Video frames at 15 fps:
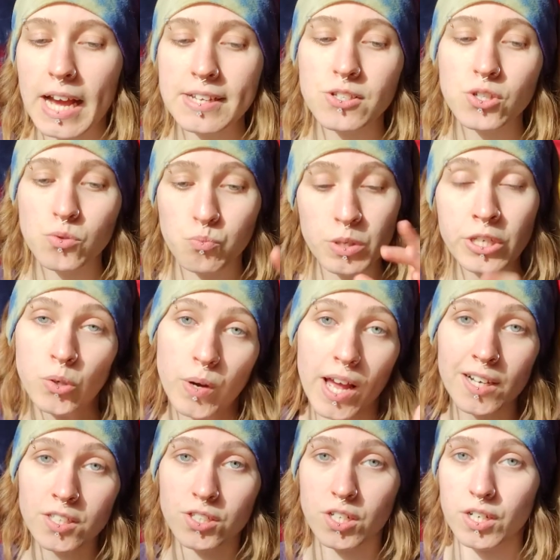As when you
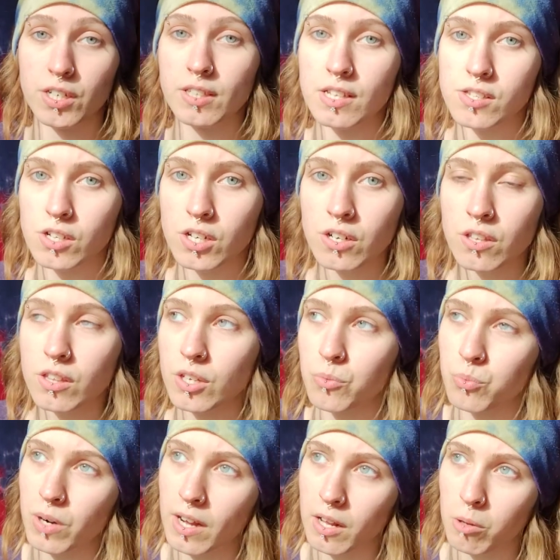entered this earthly
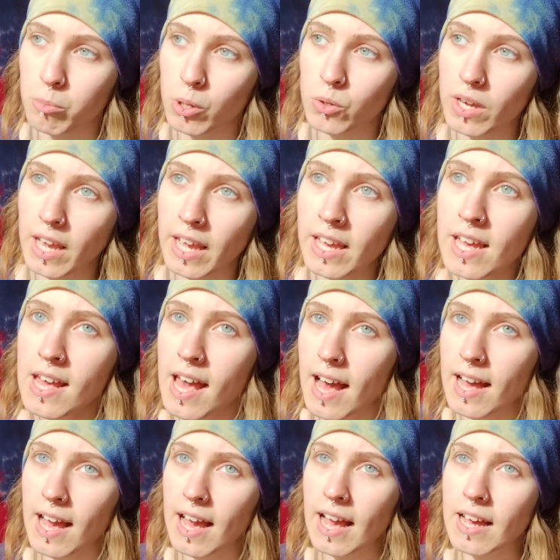realm, okay,
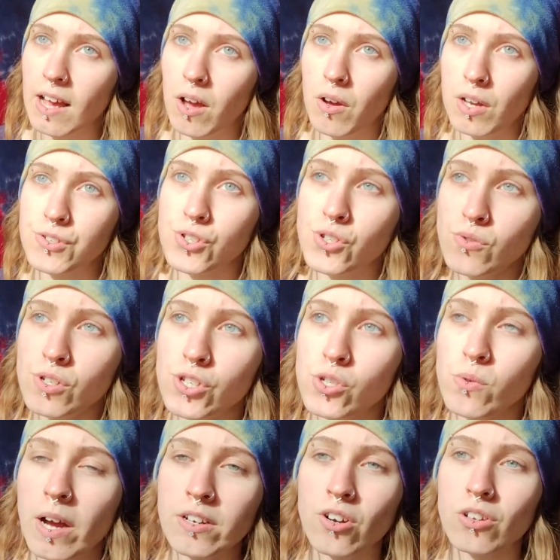as soon as
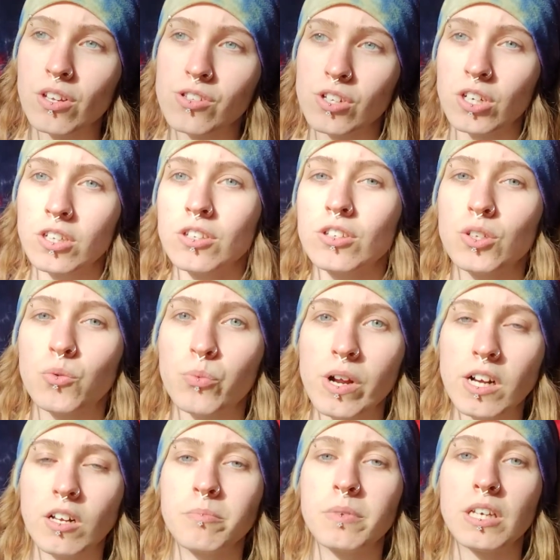you entered this earthly
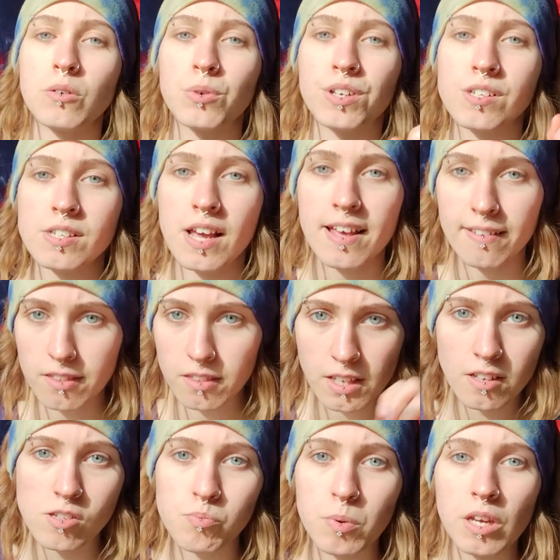realm, it was
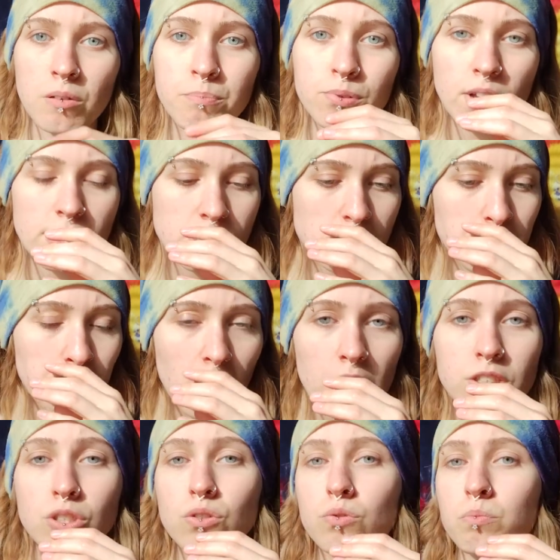things being placed
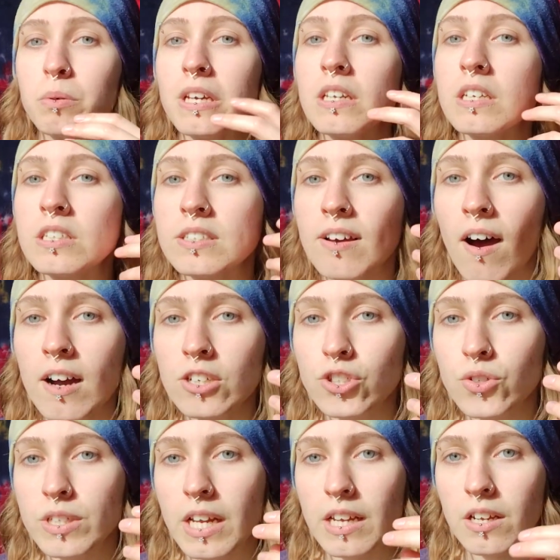upon you, being
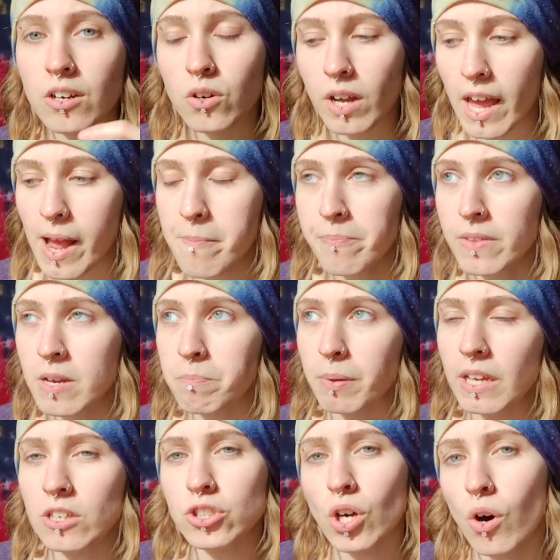indoctrinated, okay?
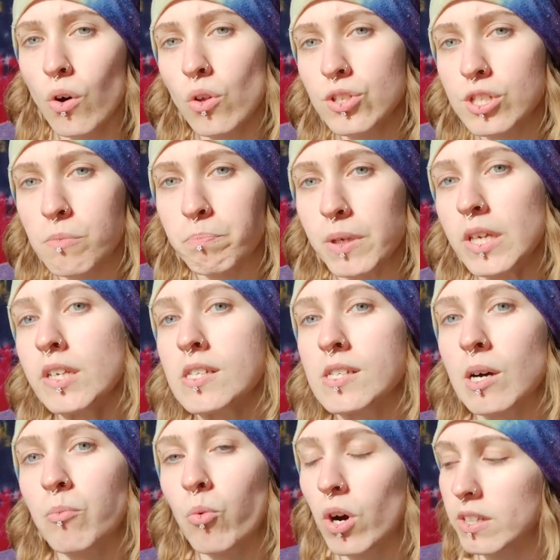Being told to be
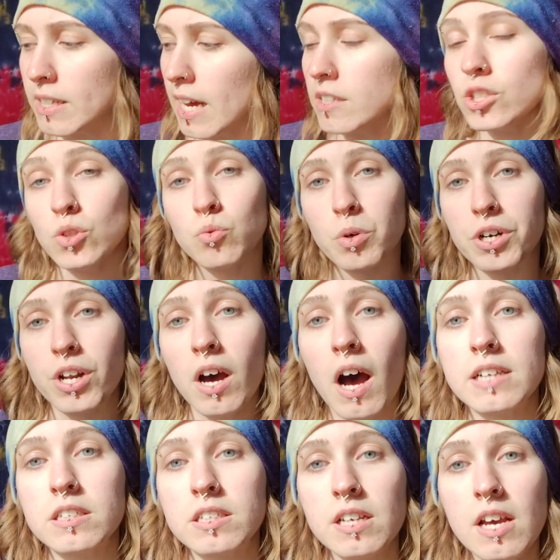someone that you were
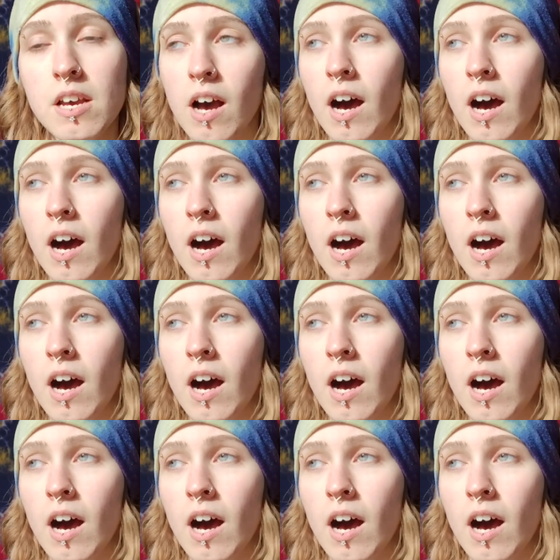not.